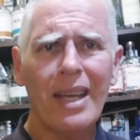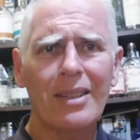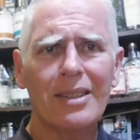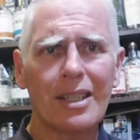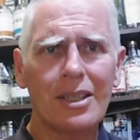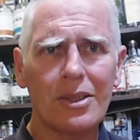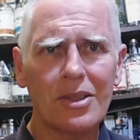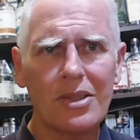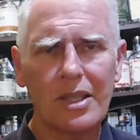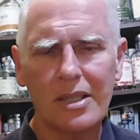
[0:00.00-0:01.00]
How dare you
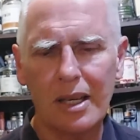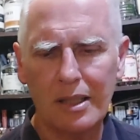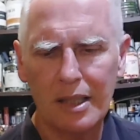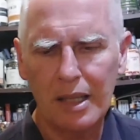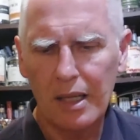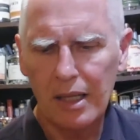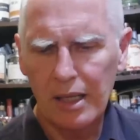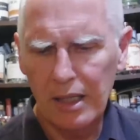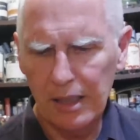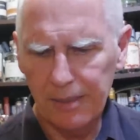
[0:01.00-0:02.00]
suggest that?
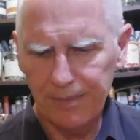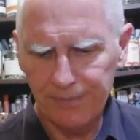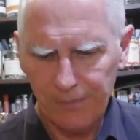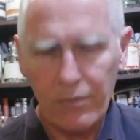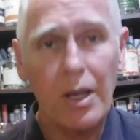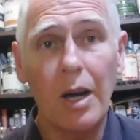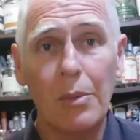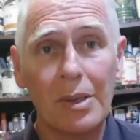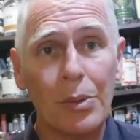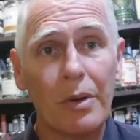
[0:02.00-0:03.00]
I
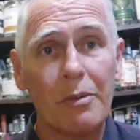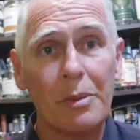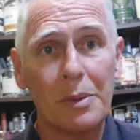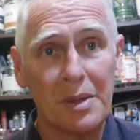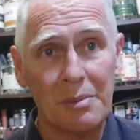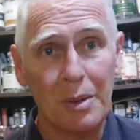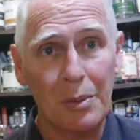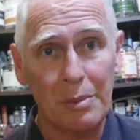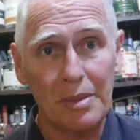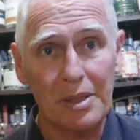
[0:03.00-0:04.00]
will, however, be wearing my
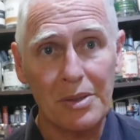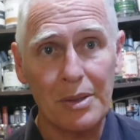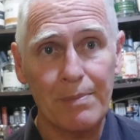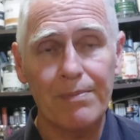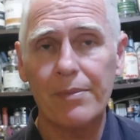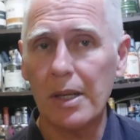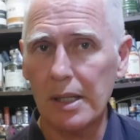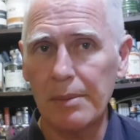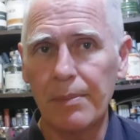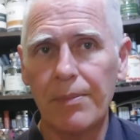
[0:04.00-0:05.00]
one pink shirt.
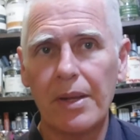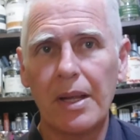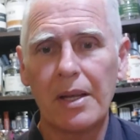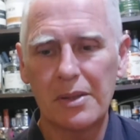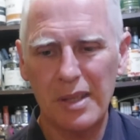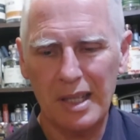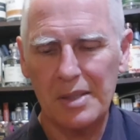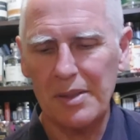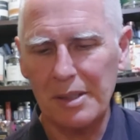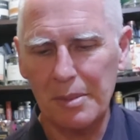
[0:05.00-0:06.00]
Okay, so
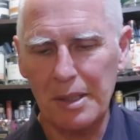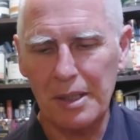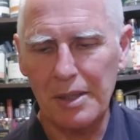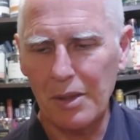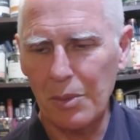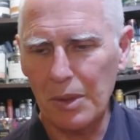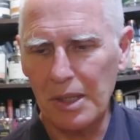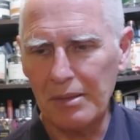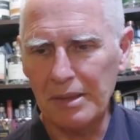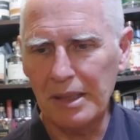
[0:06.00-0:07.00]
that's going to be the week
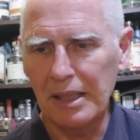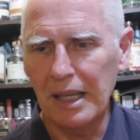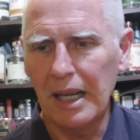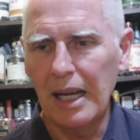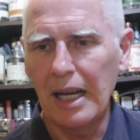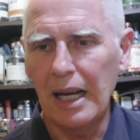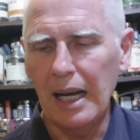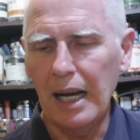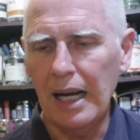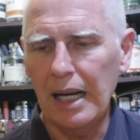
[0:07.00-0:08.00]
after.
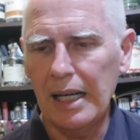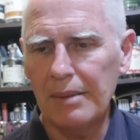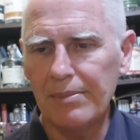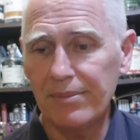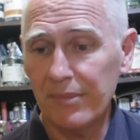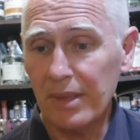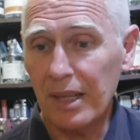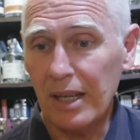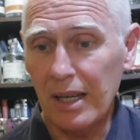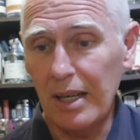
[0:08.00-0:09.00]
As
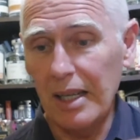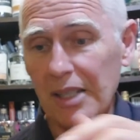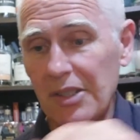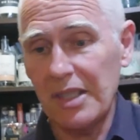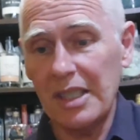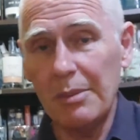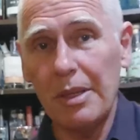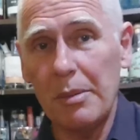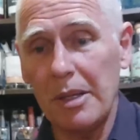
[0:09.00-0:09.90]
you can tell by the